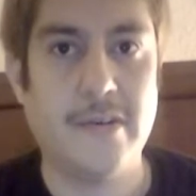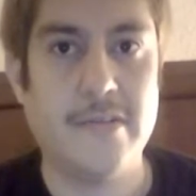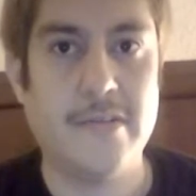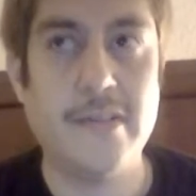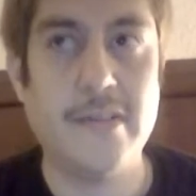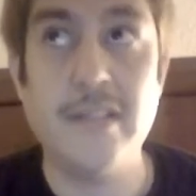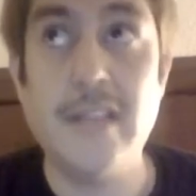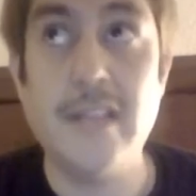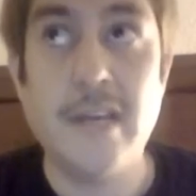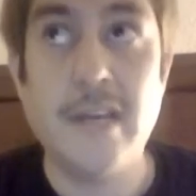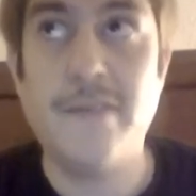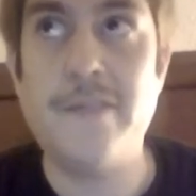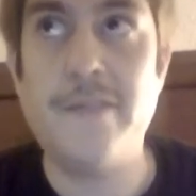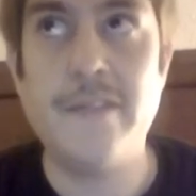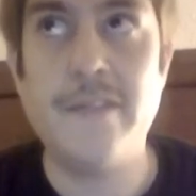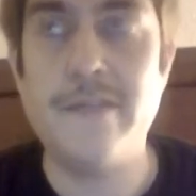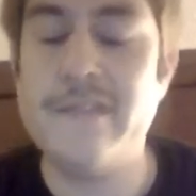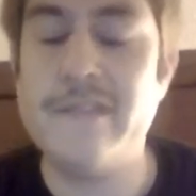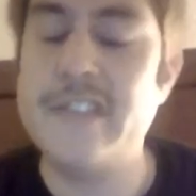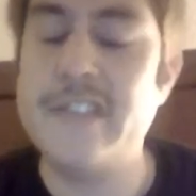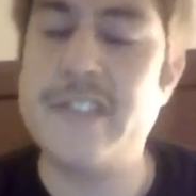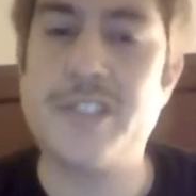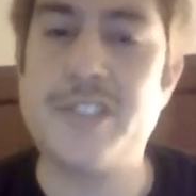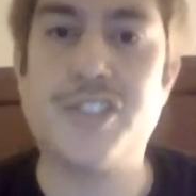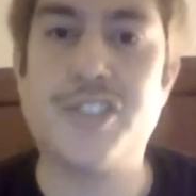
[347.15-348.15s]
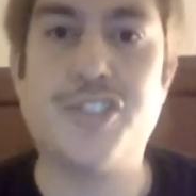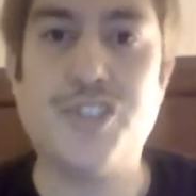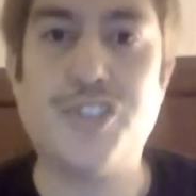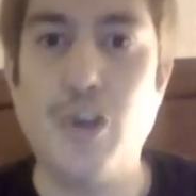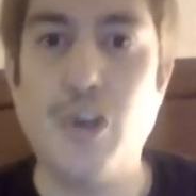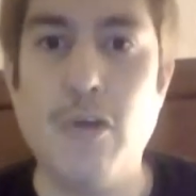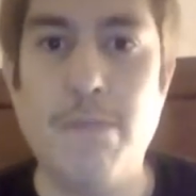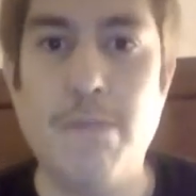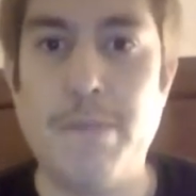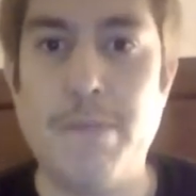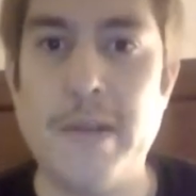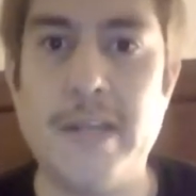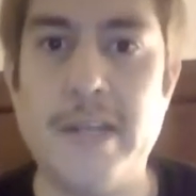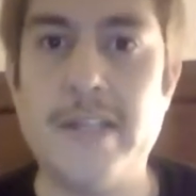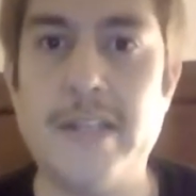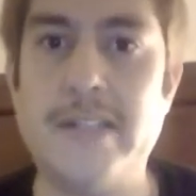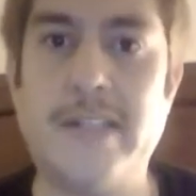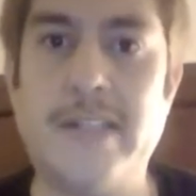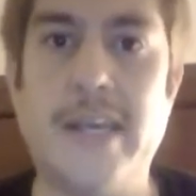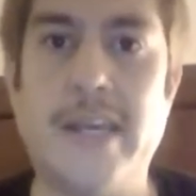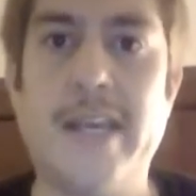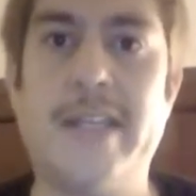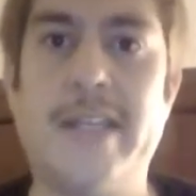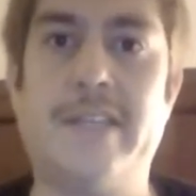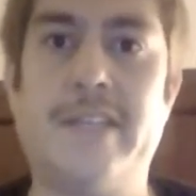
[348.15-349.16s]
The level of stupid it
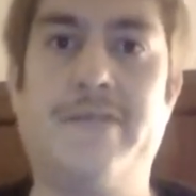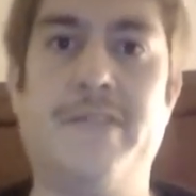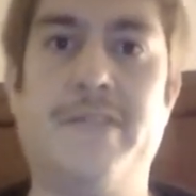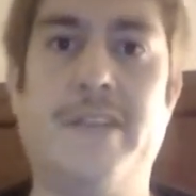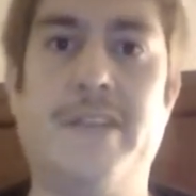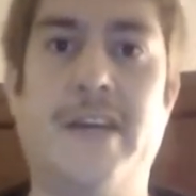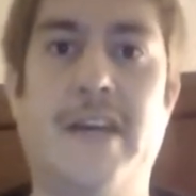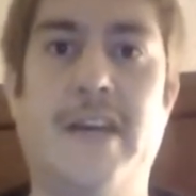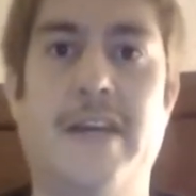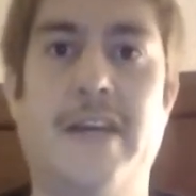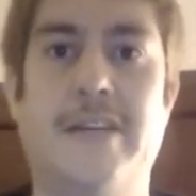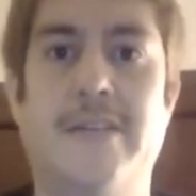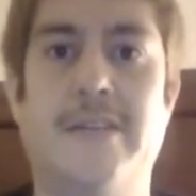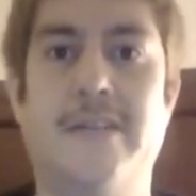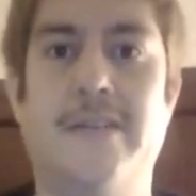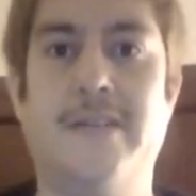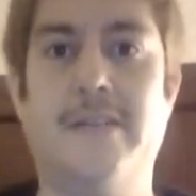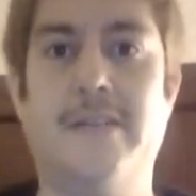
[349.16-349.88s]
takes for that.